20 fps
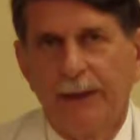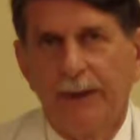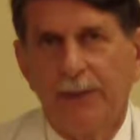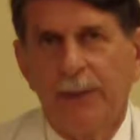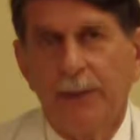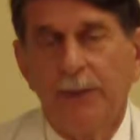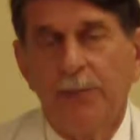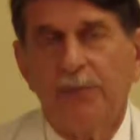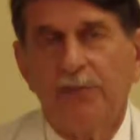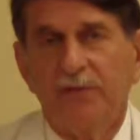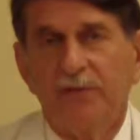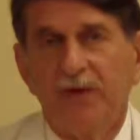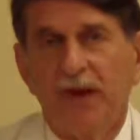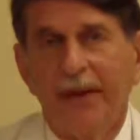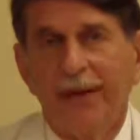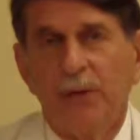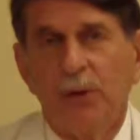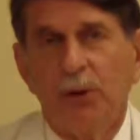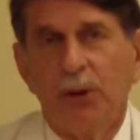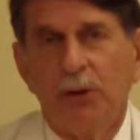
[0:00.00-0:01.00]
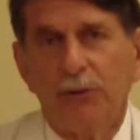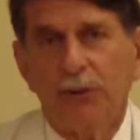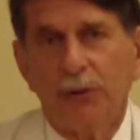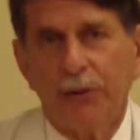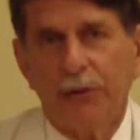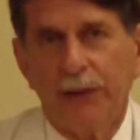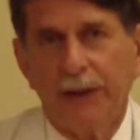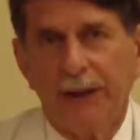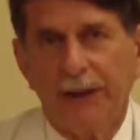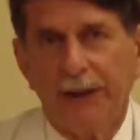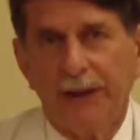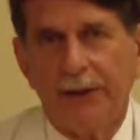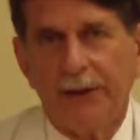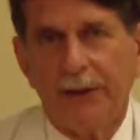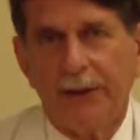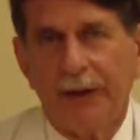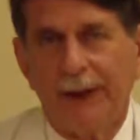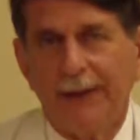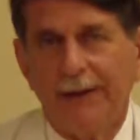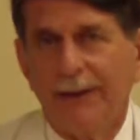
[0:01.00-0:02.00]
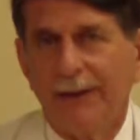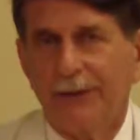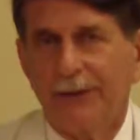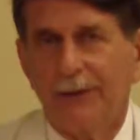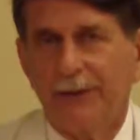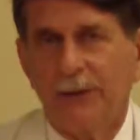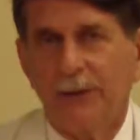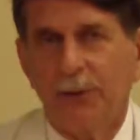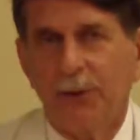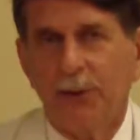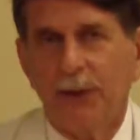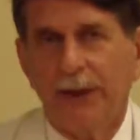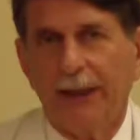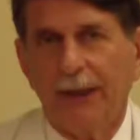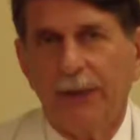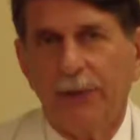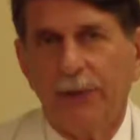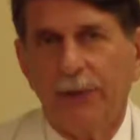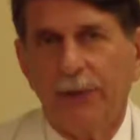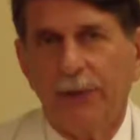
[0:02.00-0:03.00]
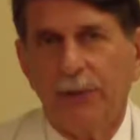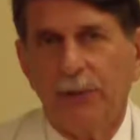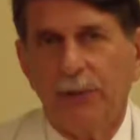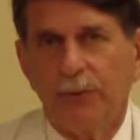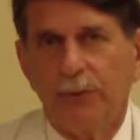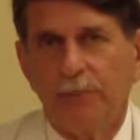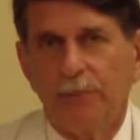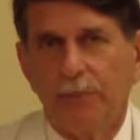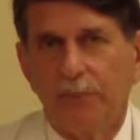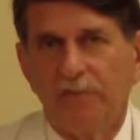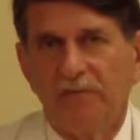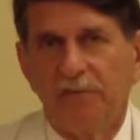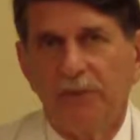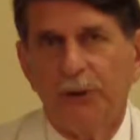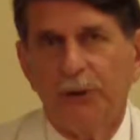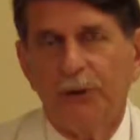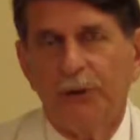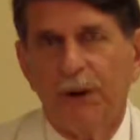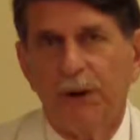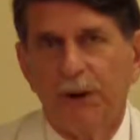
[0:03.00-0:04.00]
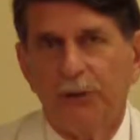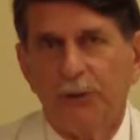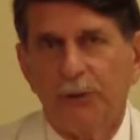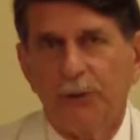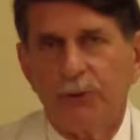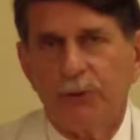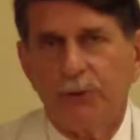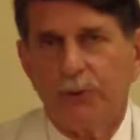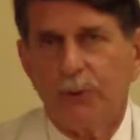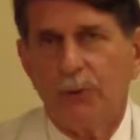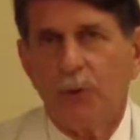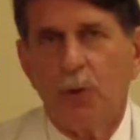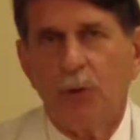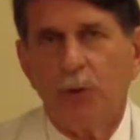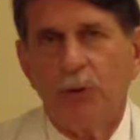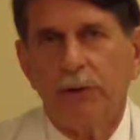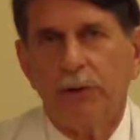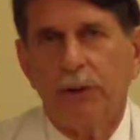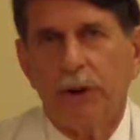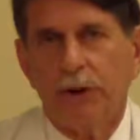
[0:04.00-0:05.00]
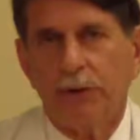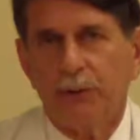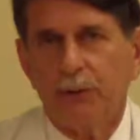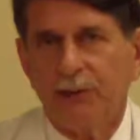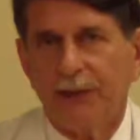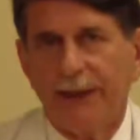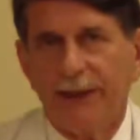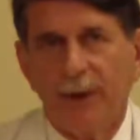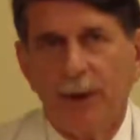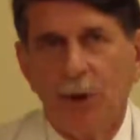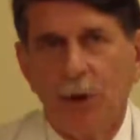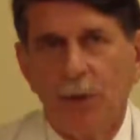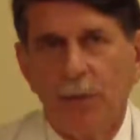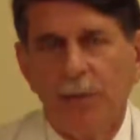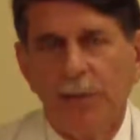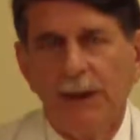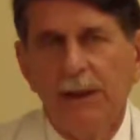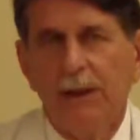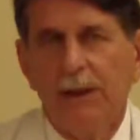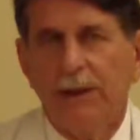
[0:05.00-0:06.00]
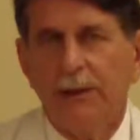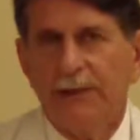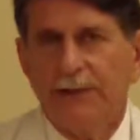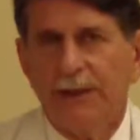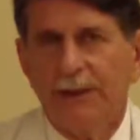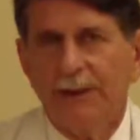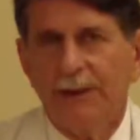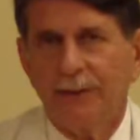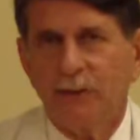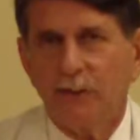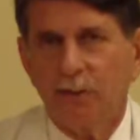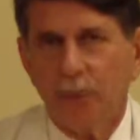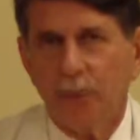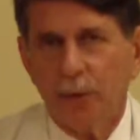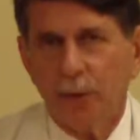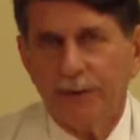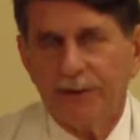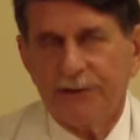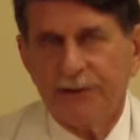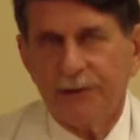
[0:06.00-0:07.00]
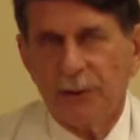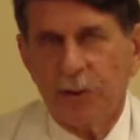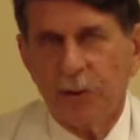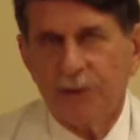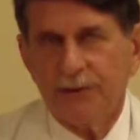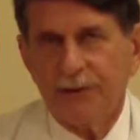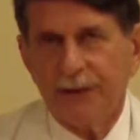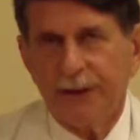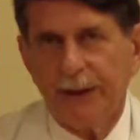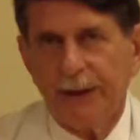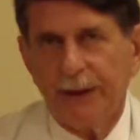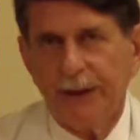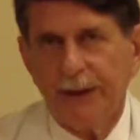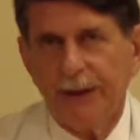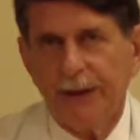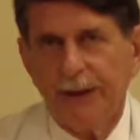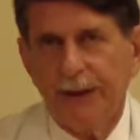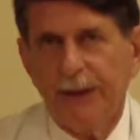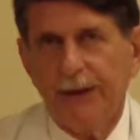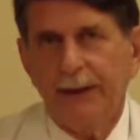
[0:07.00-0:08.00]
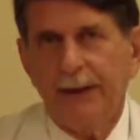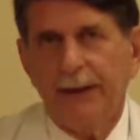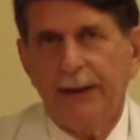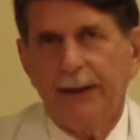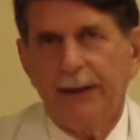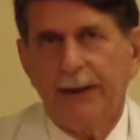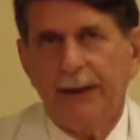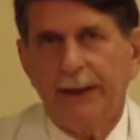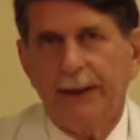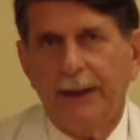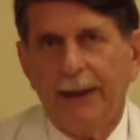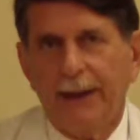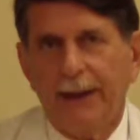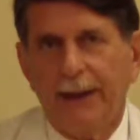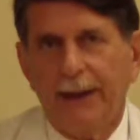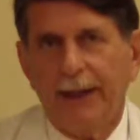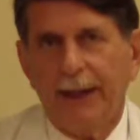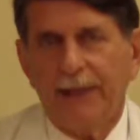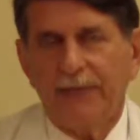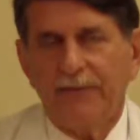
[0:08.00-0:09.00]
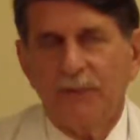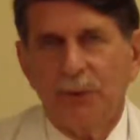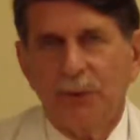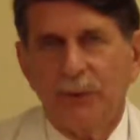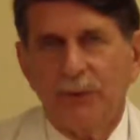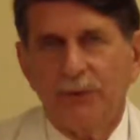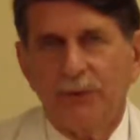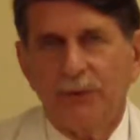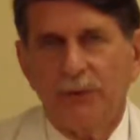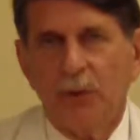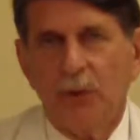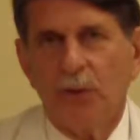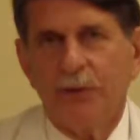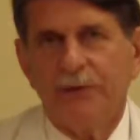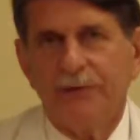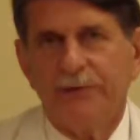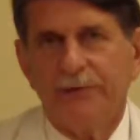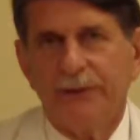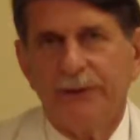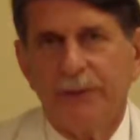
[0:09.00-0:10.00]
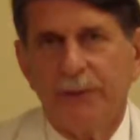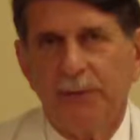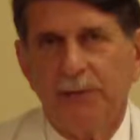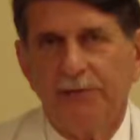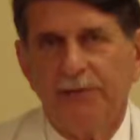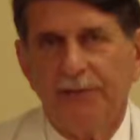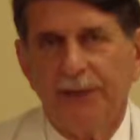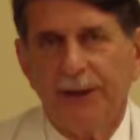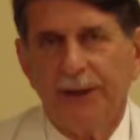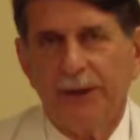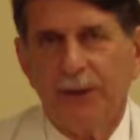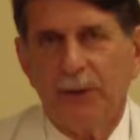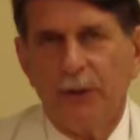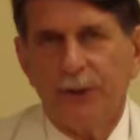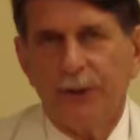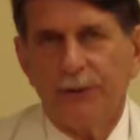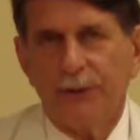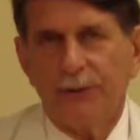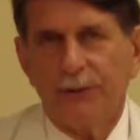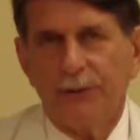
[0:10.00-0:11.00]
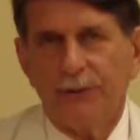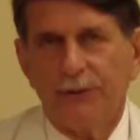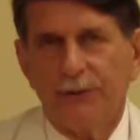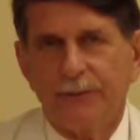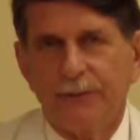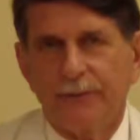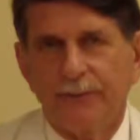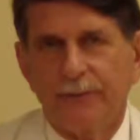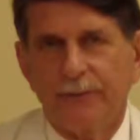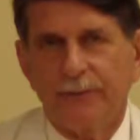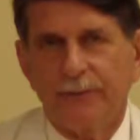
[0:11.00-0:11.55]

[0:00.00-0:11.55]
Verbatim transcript: We provide long-term care. I'd like to communicate with your referring doctors or local doctors at home, send them reports of what was done. And of course, we're always available for any questions.